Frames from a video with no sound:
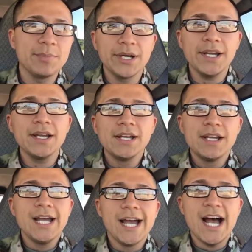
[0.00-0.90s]
but
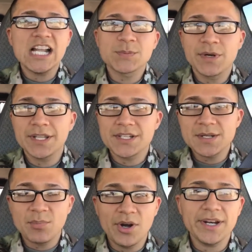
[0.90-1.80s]
I was pretty
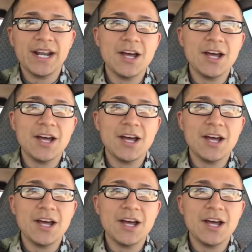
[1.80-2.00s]
disappointed.